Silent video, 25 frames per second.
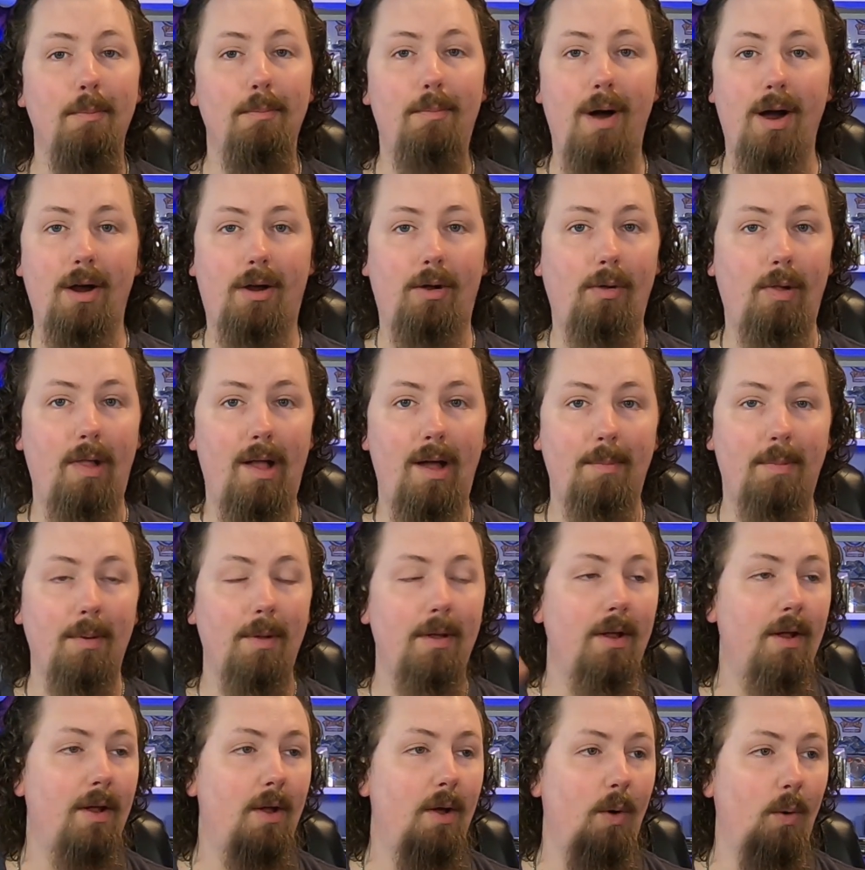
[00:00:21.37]
buckle up,
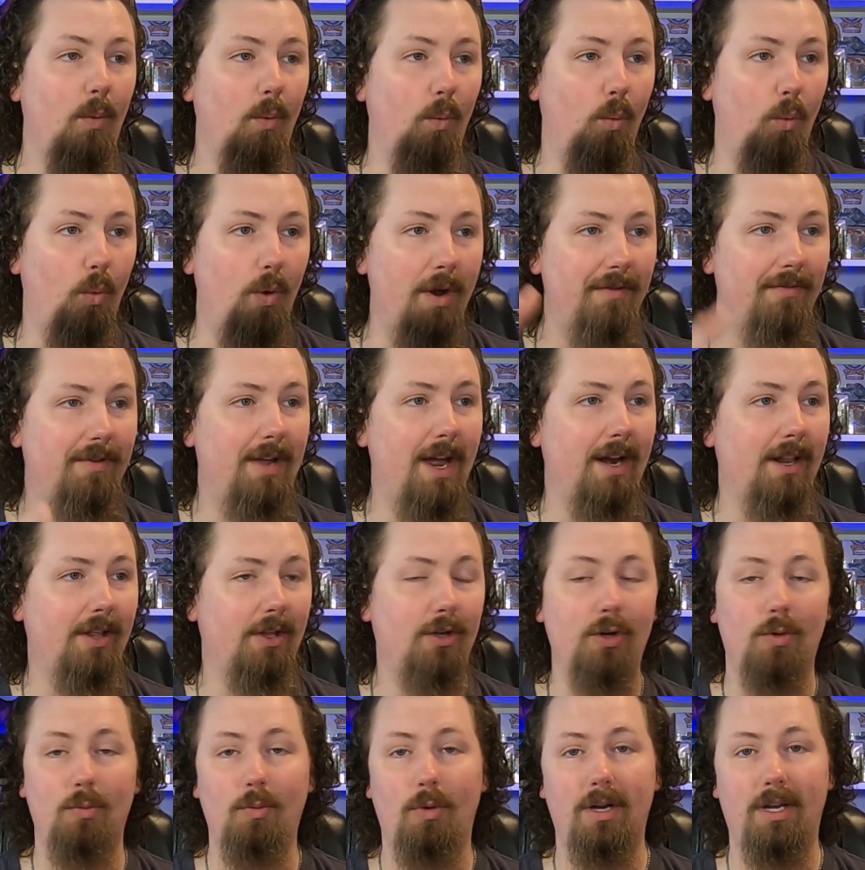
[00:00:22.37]
we've got a
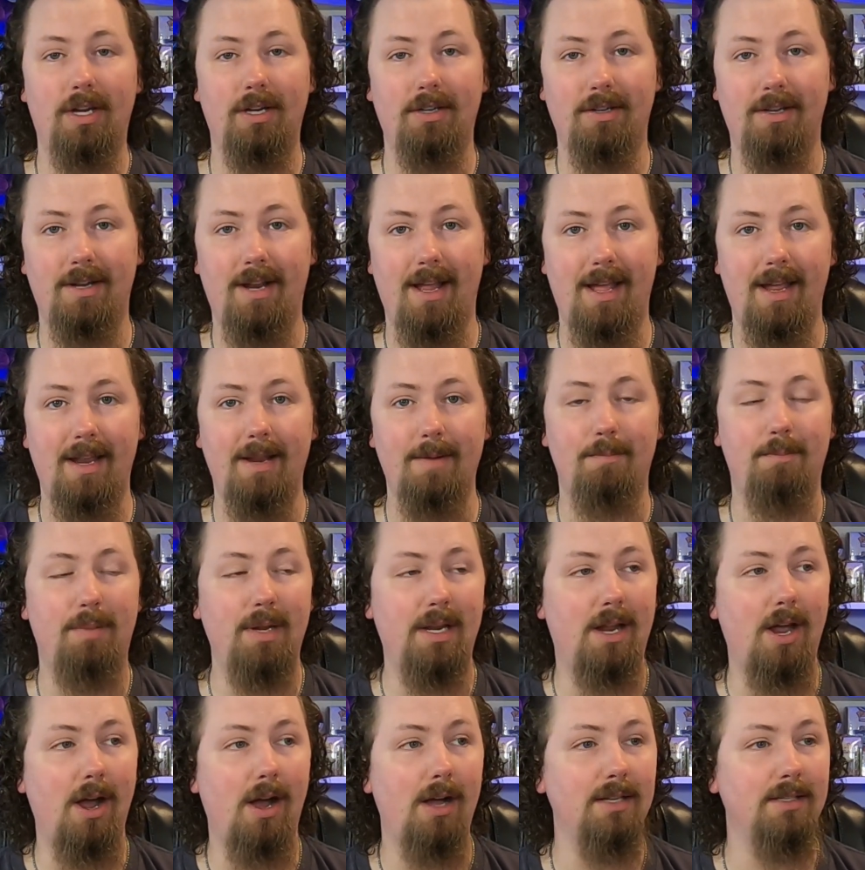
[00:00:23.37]
good one here today
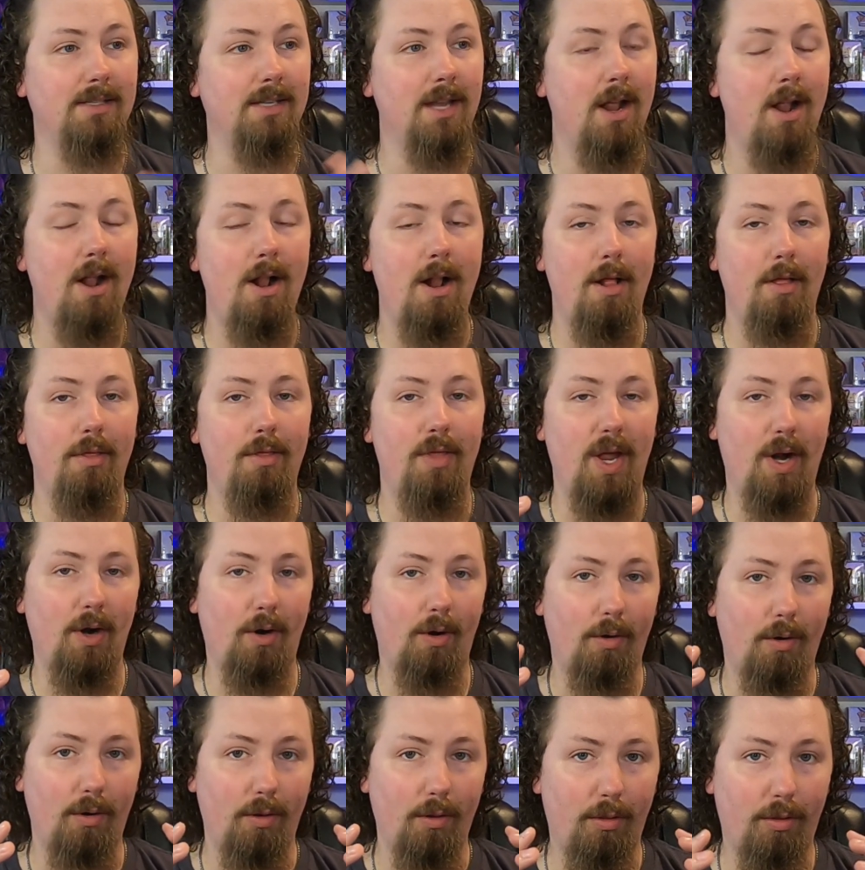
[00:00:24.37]
because
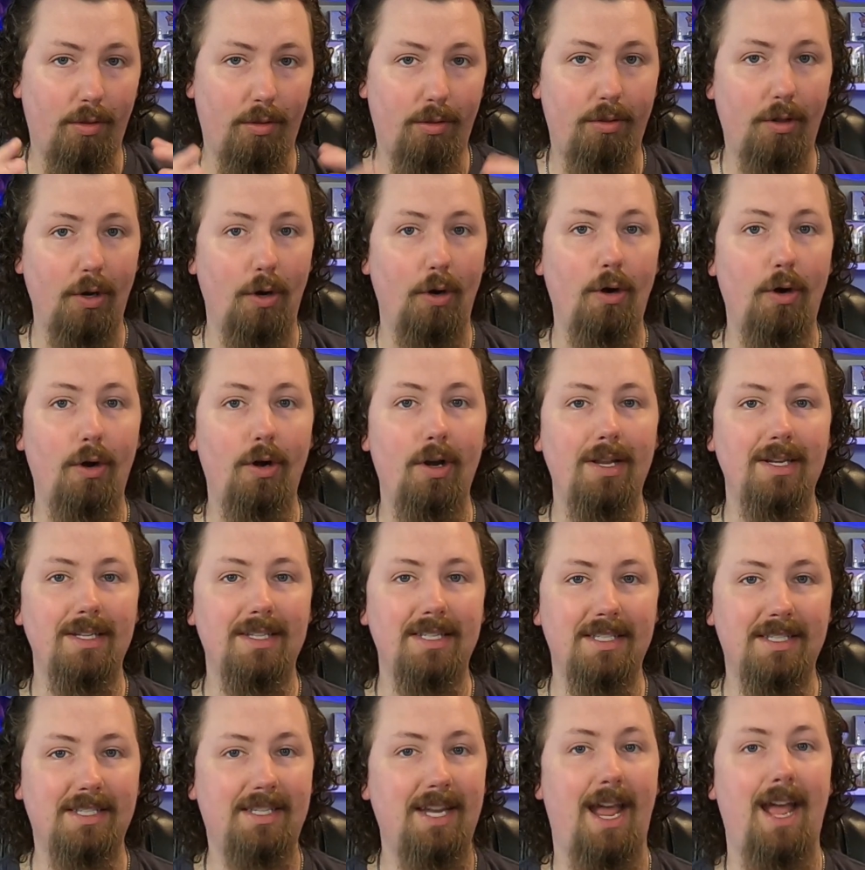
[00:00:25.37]
their third
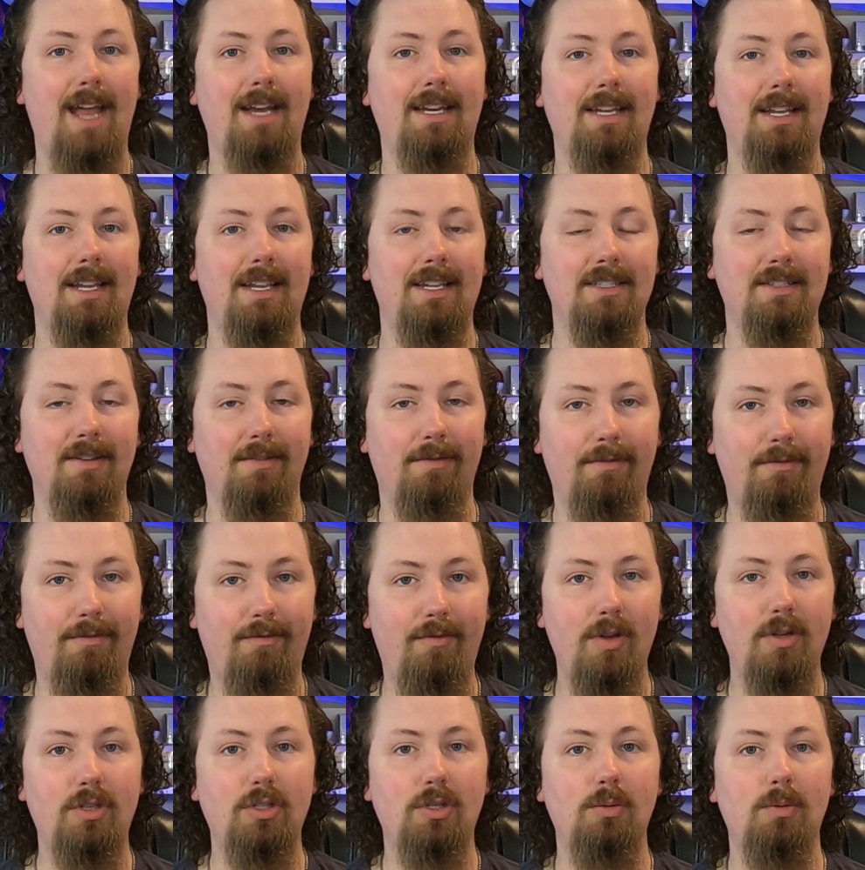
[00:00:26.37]
set has
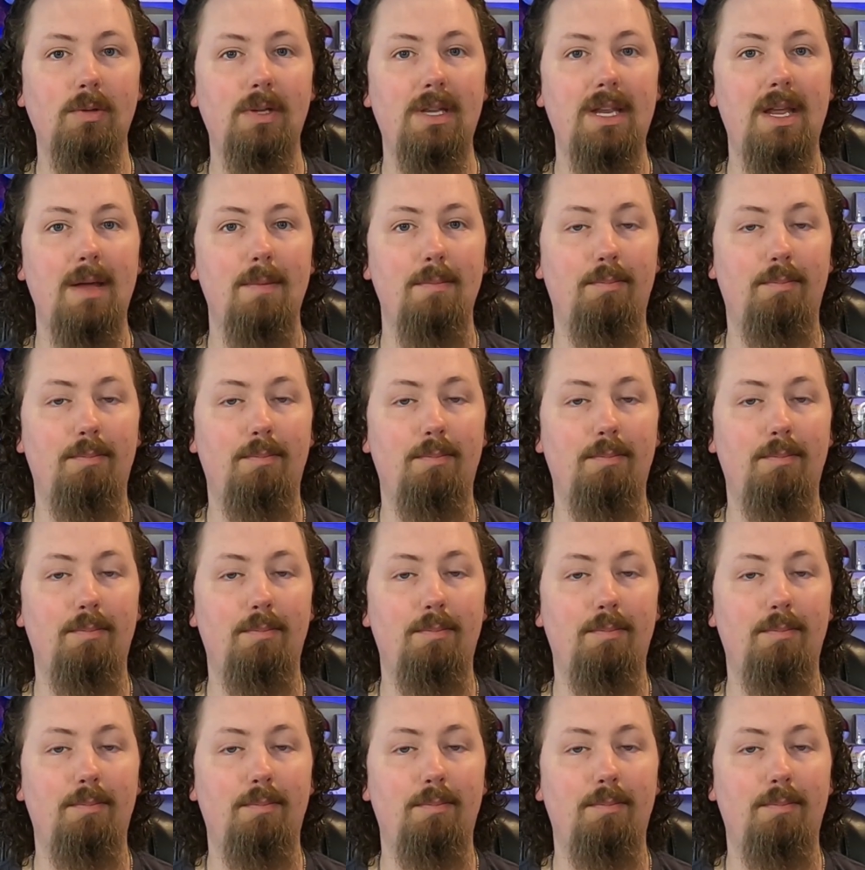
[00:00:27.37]
officially